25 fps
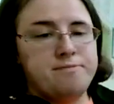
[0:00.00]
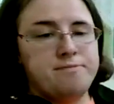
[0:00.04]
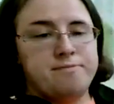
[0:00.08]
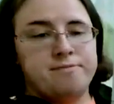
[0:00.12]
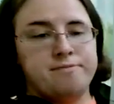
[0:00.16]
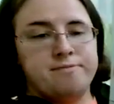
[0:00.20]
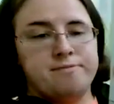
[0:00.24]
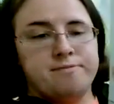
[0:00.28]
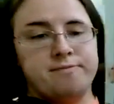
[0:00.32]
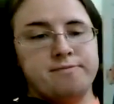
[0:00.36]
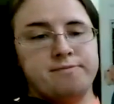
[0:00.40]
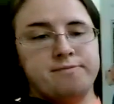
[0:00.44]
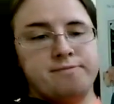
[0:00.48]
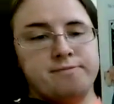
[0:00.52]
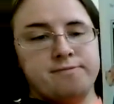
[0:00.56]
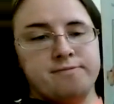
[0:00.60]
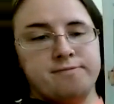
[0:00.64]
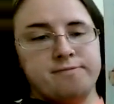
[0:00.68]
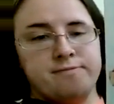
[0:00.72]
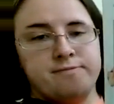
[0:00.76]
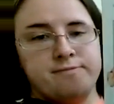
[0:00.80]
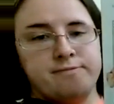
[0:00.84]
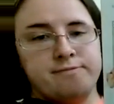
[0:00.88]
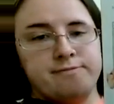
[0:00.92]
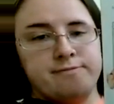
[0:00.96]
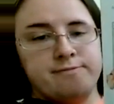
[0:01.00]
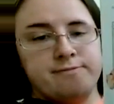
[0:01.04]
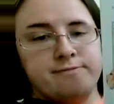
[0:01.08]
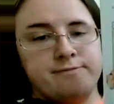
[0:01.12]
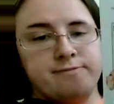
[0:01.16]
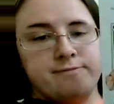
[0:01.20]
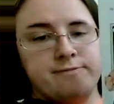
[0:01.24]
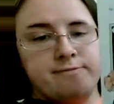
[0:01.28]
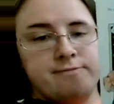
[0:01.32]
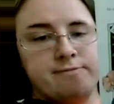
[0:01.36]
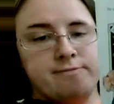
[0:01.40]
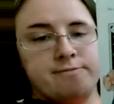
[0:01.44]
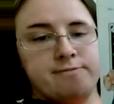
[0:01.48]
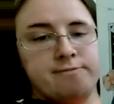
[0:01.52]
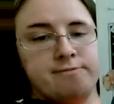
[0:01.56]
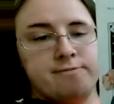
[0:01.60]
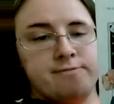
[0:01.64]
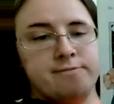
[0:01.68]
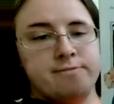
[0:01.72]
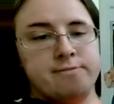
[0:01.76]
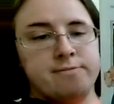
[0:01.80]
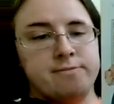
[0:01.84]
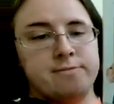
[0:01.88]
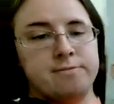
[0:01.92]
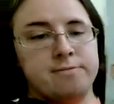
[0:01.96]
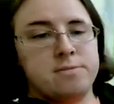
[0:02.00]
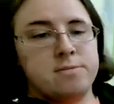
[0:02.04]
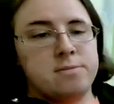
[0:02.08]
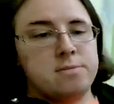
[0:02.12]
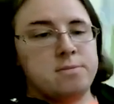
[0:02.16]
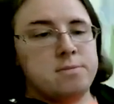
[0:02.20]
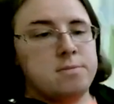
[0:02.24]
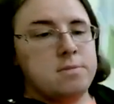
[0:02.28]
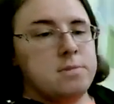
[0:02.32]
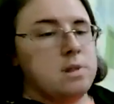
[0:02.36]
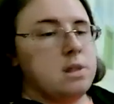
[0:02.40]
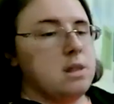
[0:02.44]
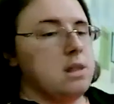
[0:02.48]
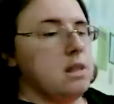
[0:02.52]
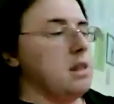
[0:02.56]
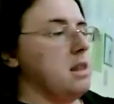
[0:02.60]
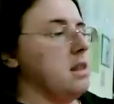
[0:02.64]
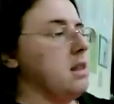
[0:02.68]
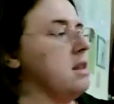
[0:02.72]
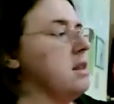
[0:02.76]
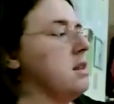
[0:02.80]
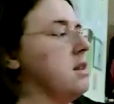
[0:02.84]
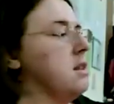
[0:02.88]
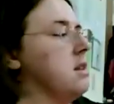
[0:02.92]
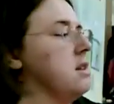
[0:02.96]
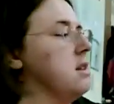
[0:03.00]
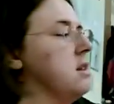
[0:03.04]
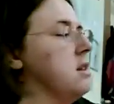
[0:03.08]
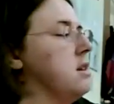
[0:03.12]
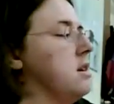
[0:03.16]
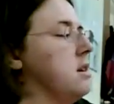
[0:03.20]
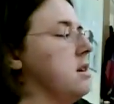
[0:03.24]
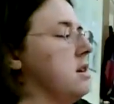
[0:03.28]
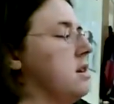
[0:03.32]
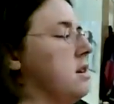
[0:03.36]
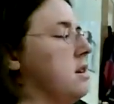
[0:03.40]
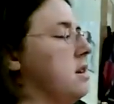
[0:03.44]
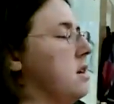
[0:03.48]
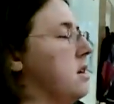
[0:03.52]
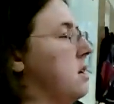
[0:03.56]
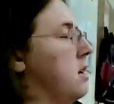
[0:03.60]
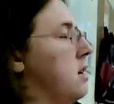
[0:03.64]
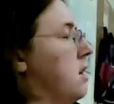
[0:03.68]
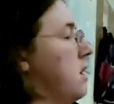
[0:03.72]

(no one is talking)